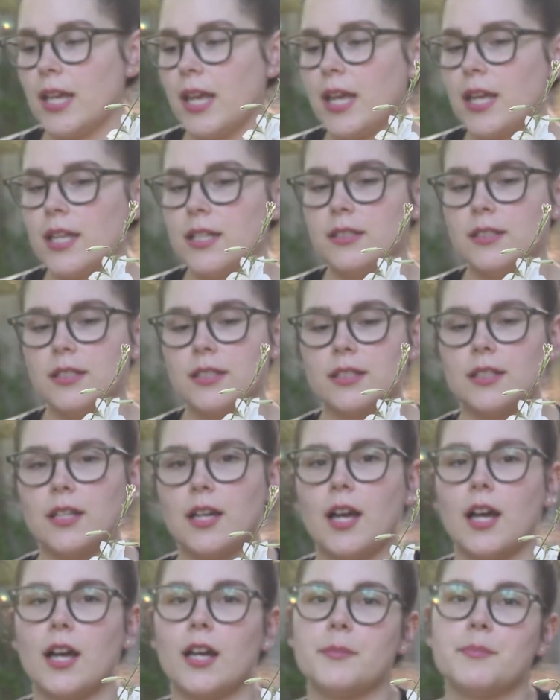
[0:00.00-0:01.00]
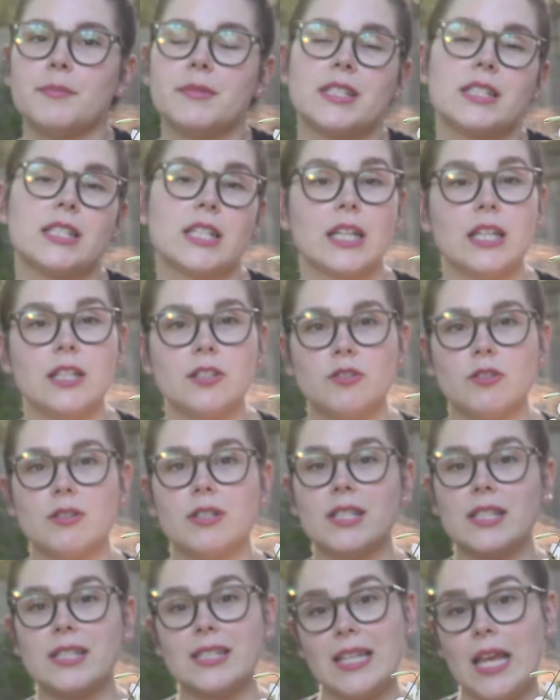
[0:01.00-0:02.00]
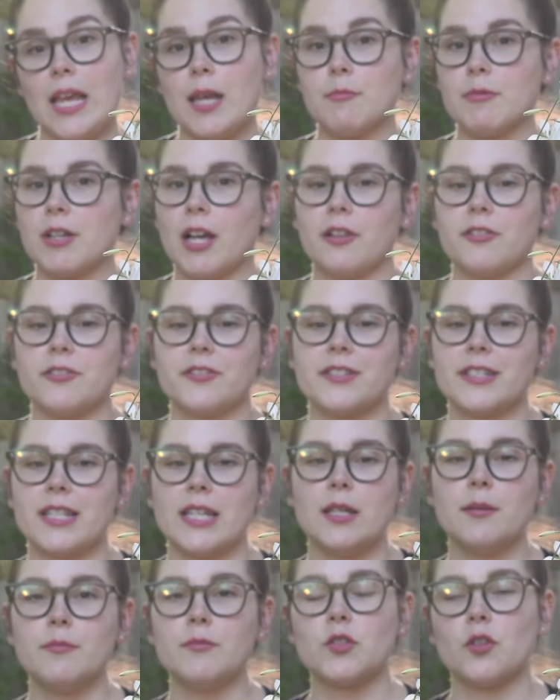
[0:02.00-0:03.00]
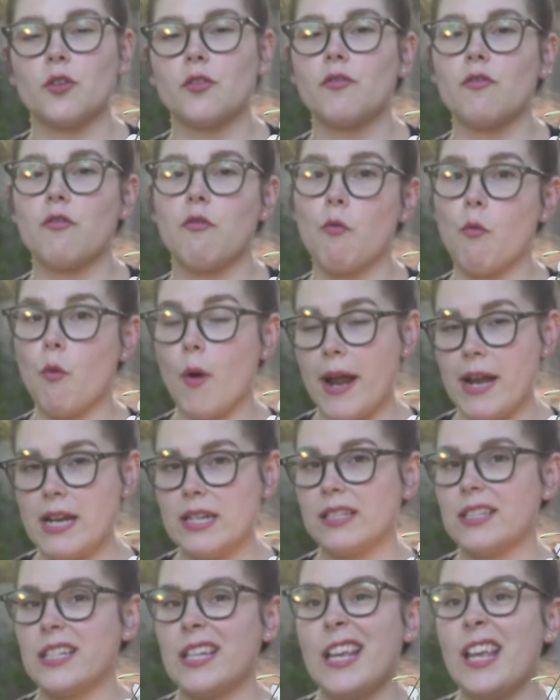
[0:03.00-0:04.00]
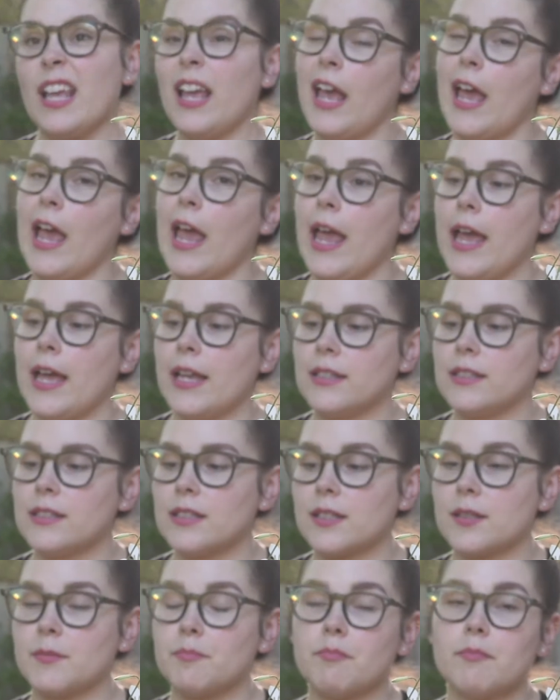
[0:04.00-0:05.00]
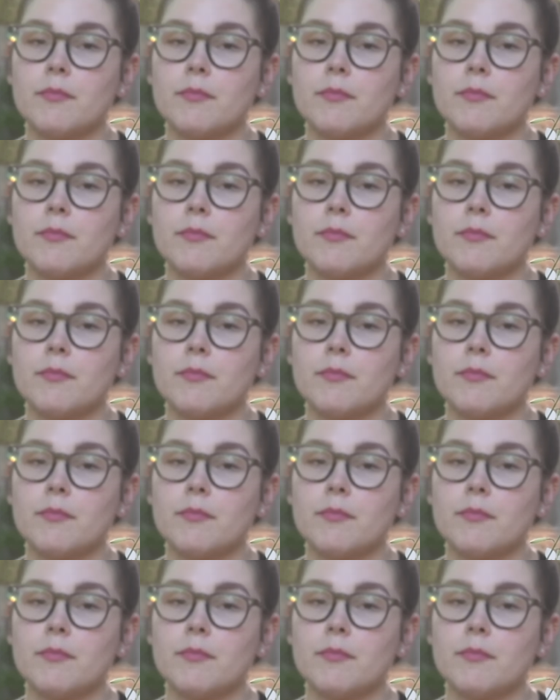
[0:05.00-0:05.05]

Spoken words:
And I'm sticking to the same color scheme, sort of white and